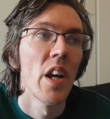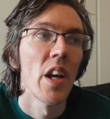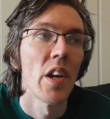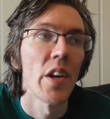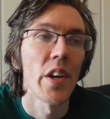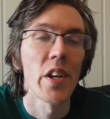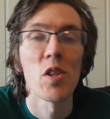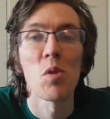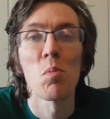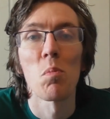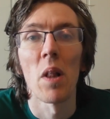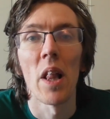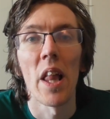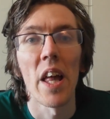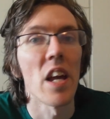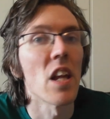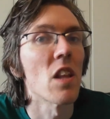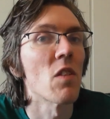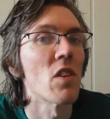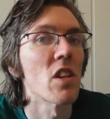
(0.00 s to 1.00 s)

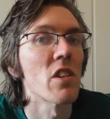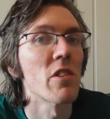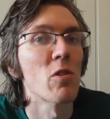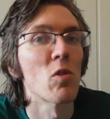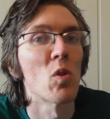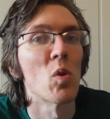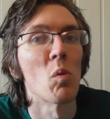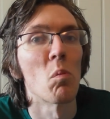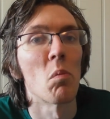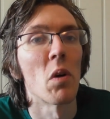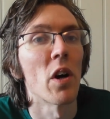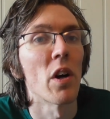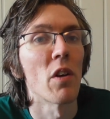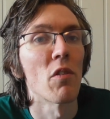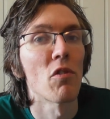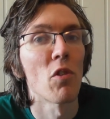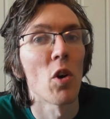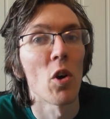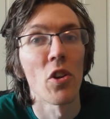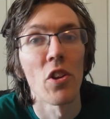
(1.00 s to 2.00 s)
explain this to my
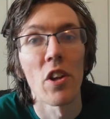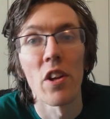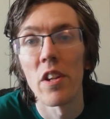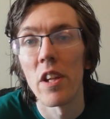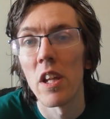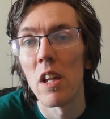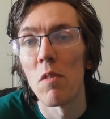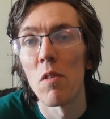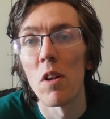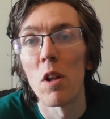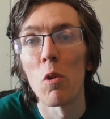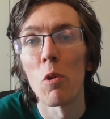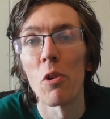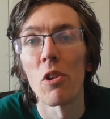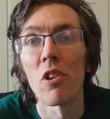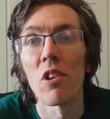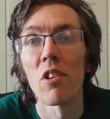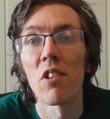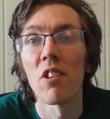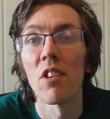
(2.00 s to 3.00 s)
father, and he will
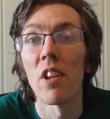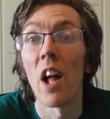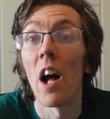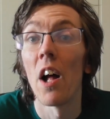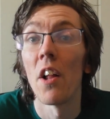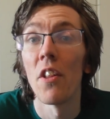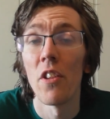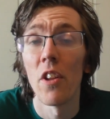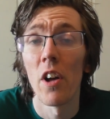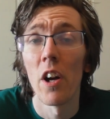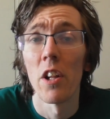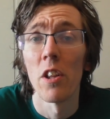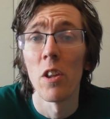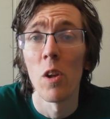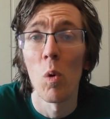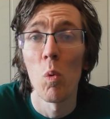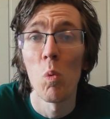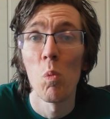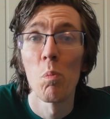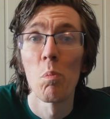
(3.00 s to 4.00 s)
understand, I
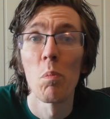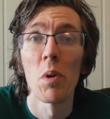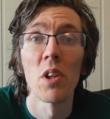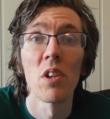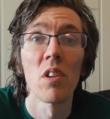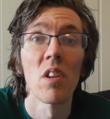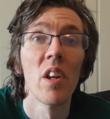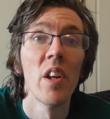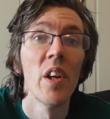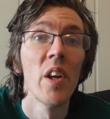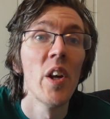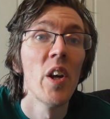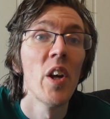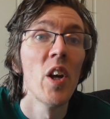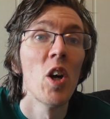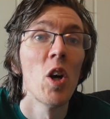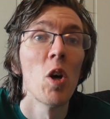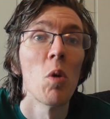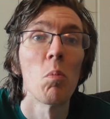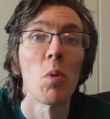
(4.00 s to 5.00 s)
know, but
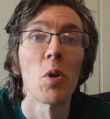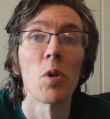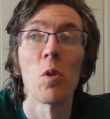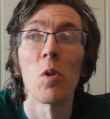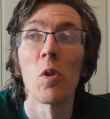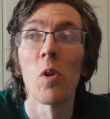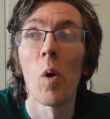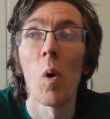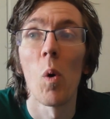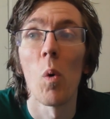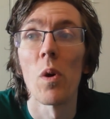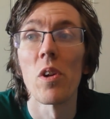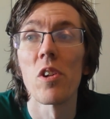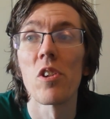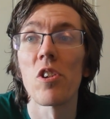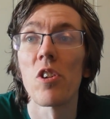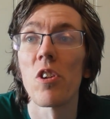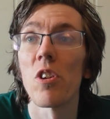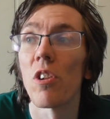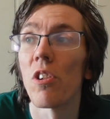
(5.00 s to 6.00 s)
you know,
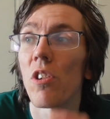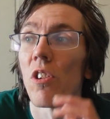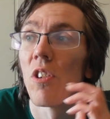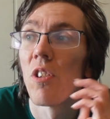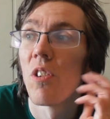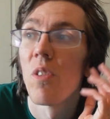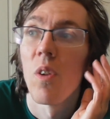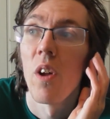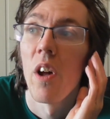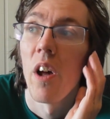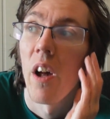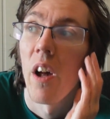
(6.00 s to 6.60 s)
it's just